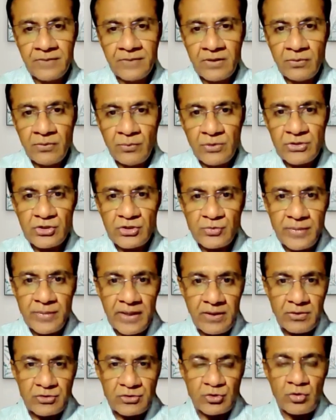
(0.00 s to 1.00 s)
which is where
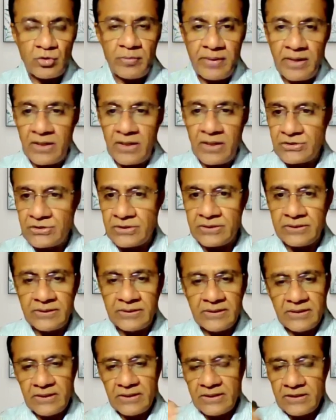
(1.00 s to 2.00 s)
your store manager,
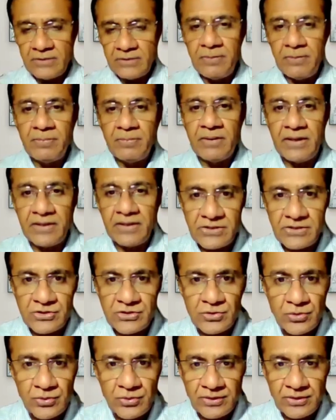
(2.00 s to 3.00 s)
the people under the
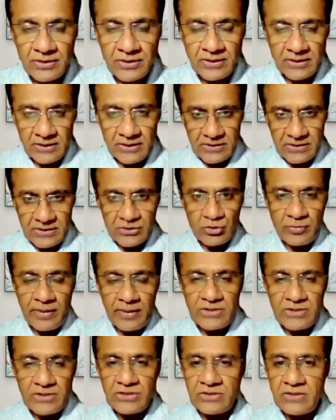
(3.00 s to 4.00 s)
store
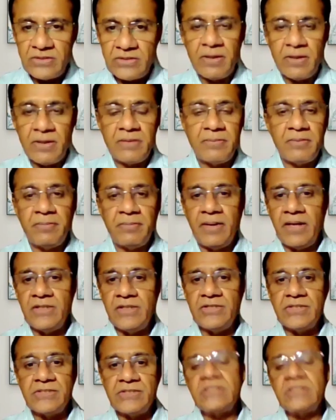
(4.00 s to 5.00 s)
manager, the department
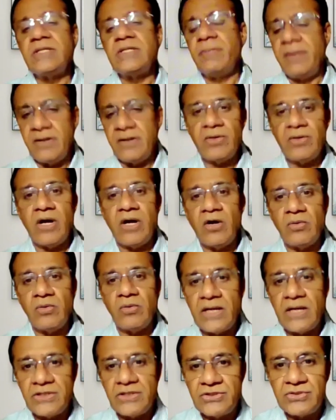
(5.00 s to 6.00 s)
managers, depending on how
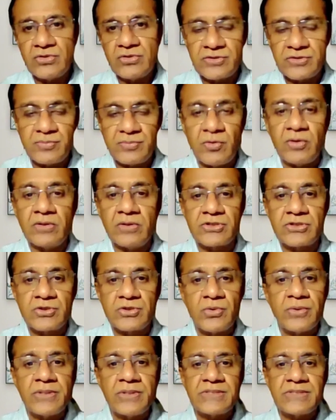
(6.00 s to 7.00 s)
large or small the
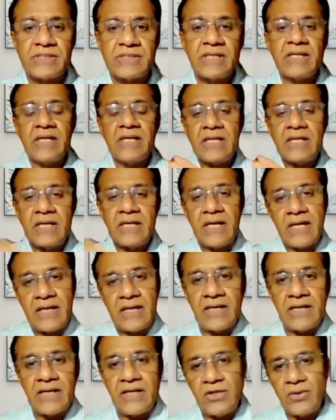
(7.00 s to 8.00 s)
store is,
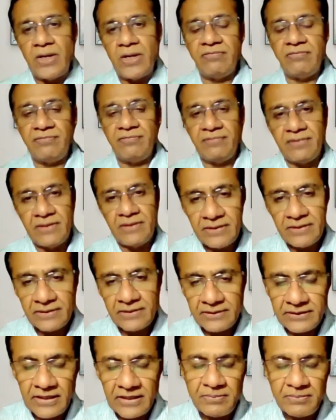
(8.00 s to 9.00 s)
you have
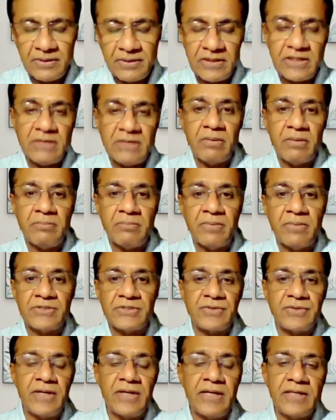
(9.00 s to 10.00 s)
that many team members,
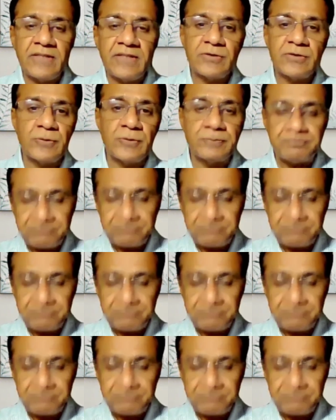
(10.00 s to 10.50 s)
right? So